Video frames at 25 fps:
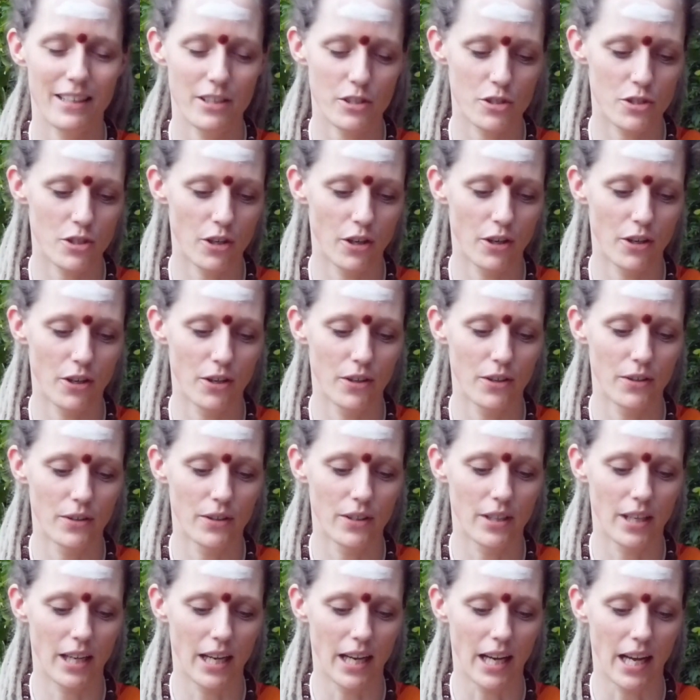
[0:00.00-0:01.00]

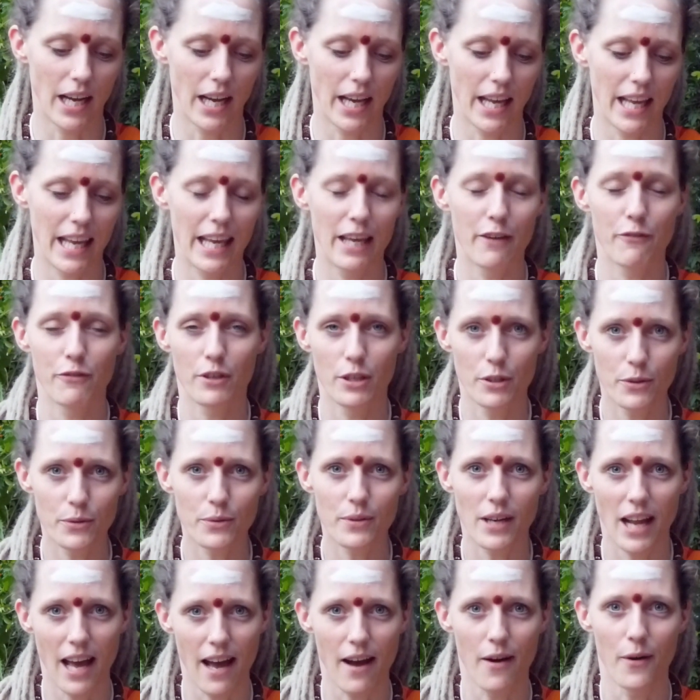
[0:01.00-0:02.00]
So if you
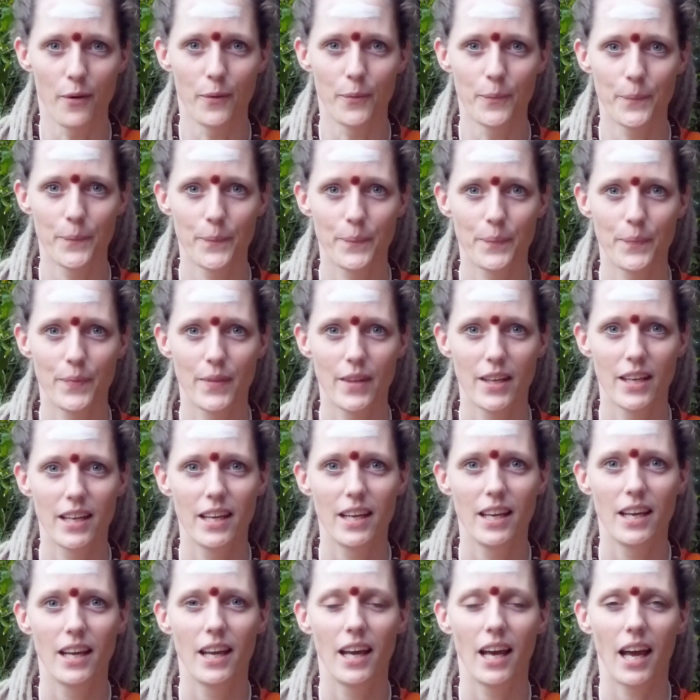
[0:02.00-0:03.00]
now
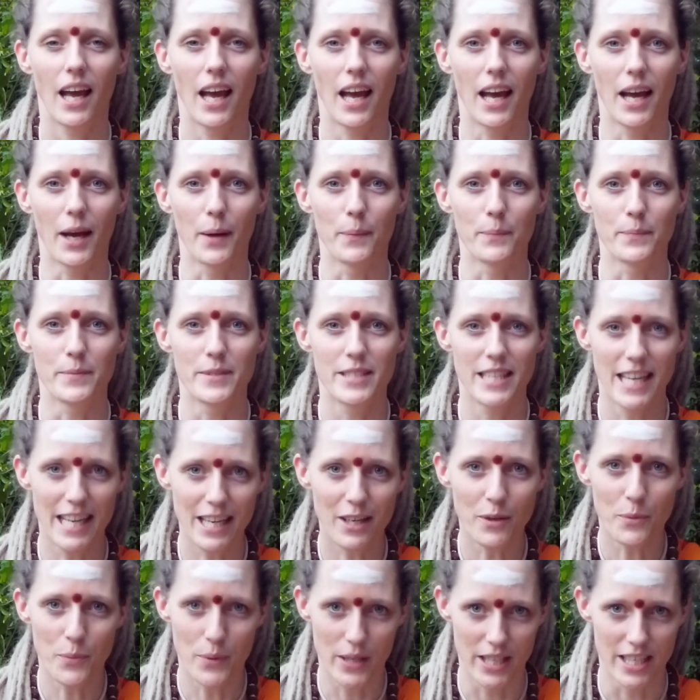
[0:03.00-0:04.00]

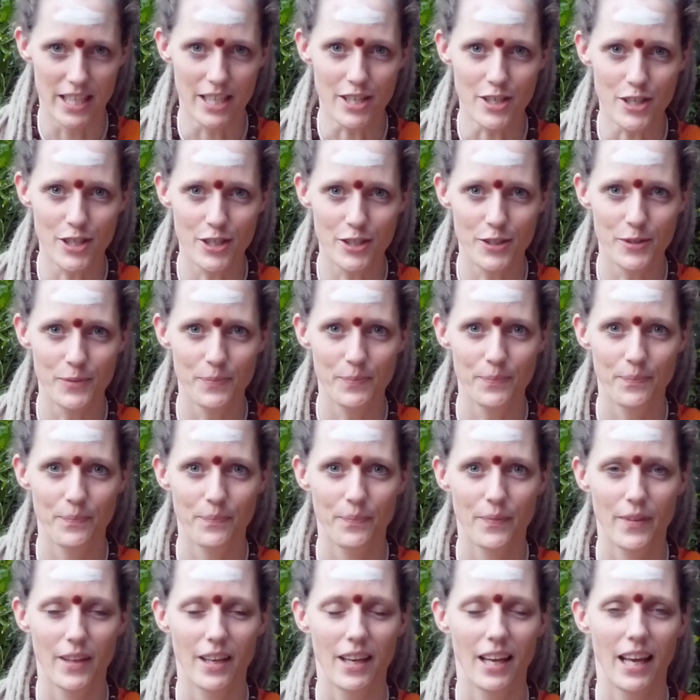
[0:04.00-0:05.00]
take a wish
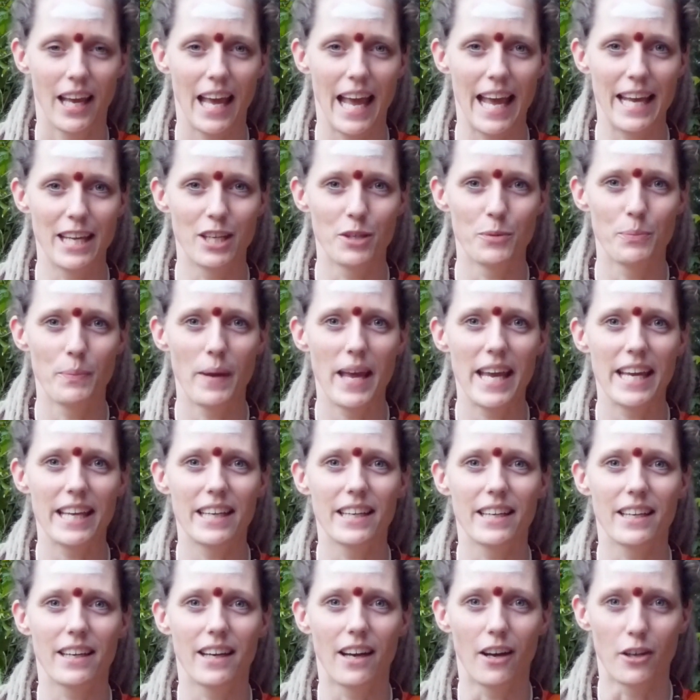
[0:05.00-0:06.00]
and you make
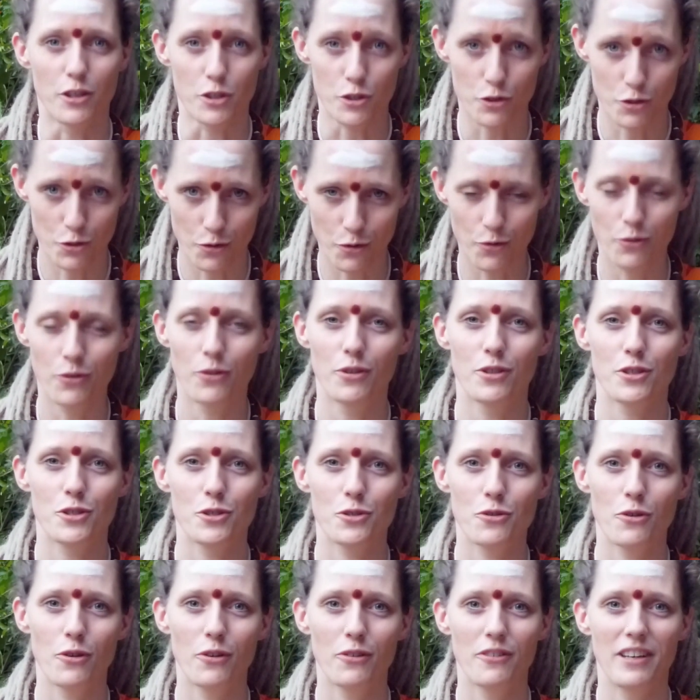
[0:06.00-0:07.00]
a
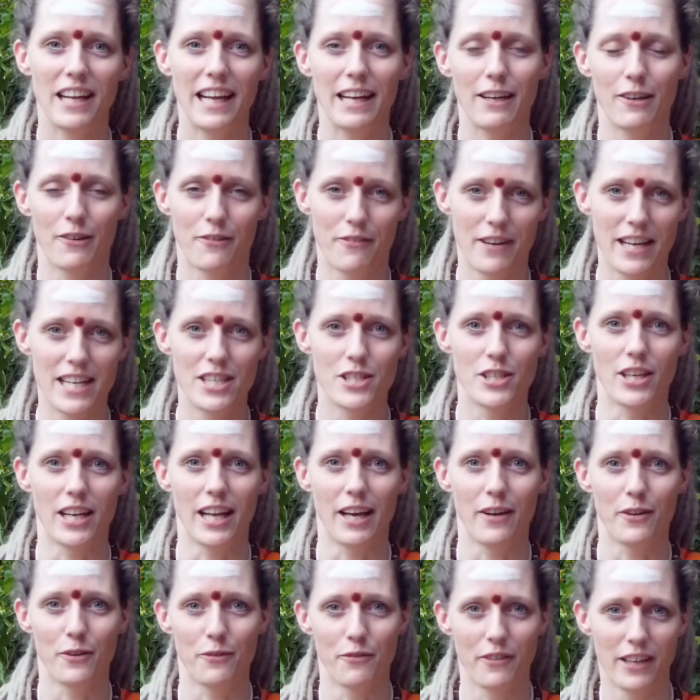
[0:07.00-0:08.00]
strong declaration
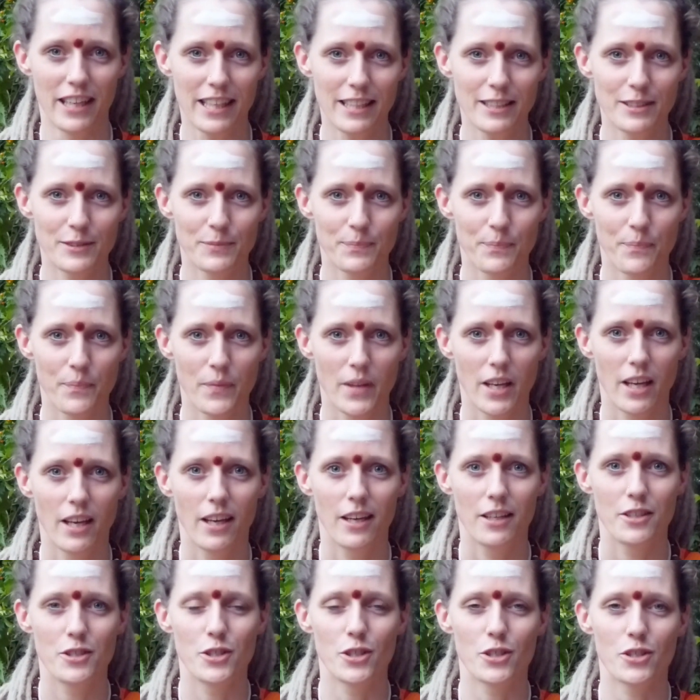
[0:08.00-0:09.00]
out of it,
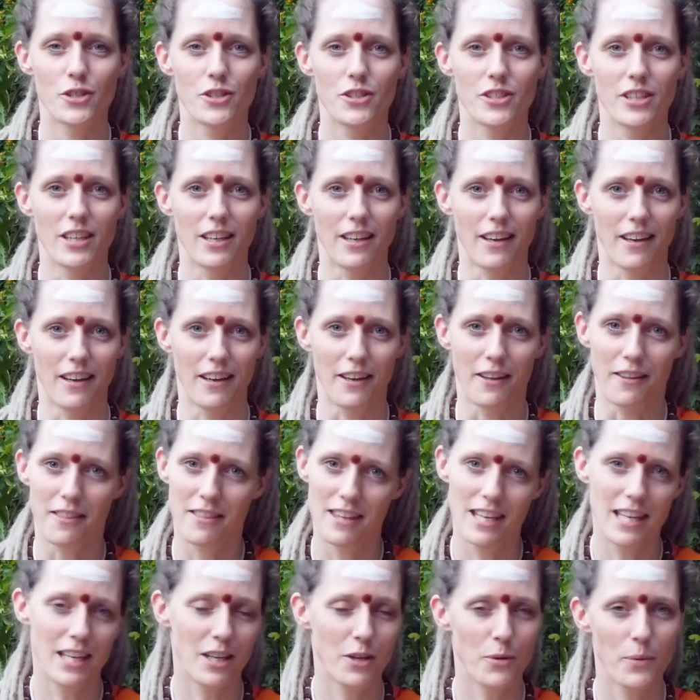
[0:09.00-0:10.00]
just
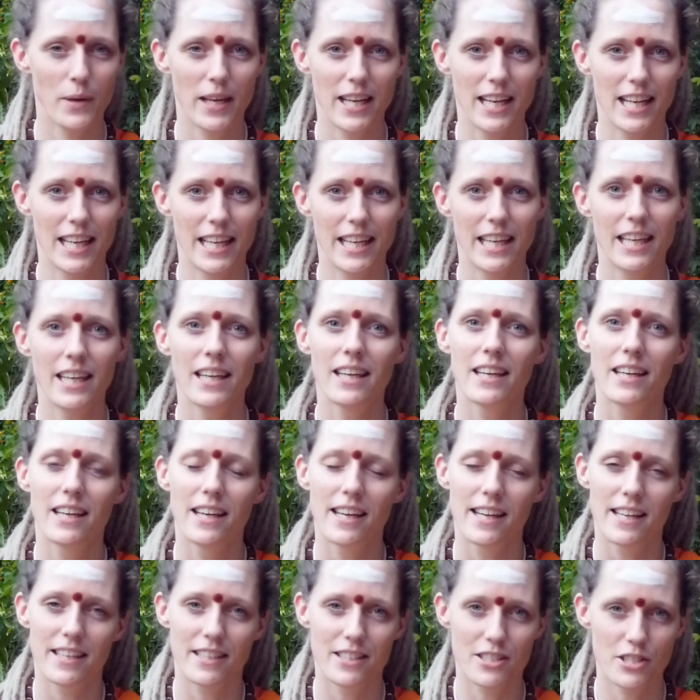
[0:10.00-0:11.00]
think quickly,
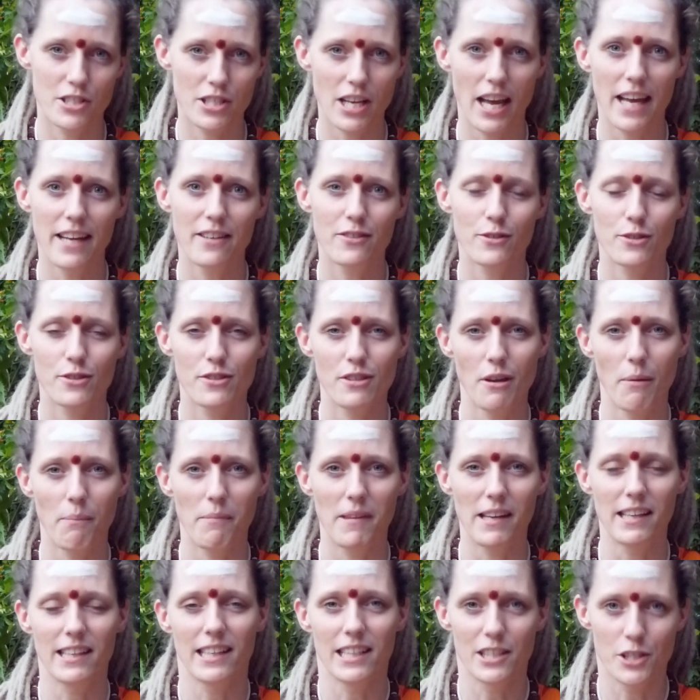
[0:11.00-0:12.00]
decide on
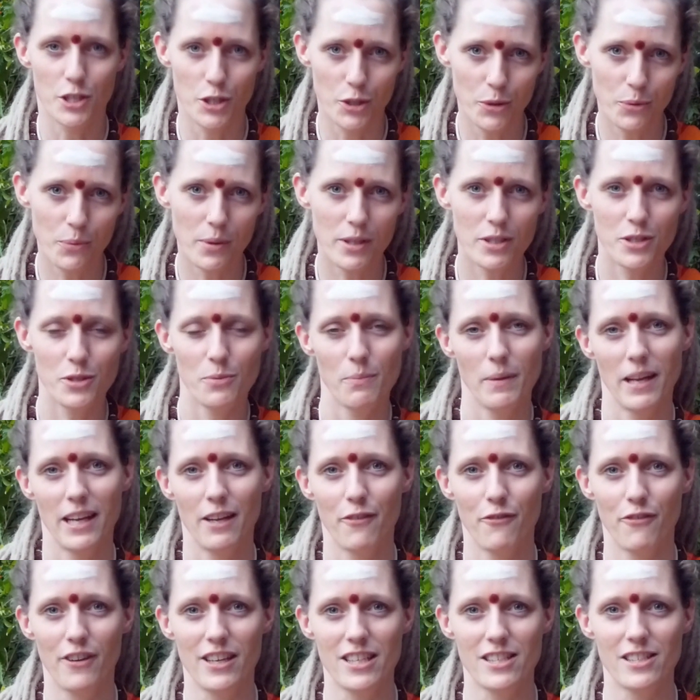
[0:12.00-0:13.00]
something that you want to
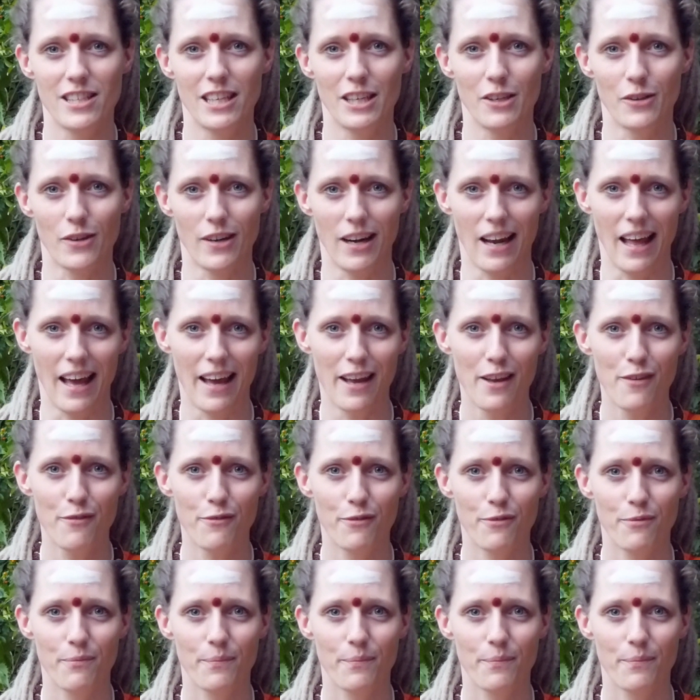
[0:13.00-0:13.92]
manifest in your life,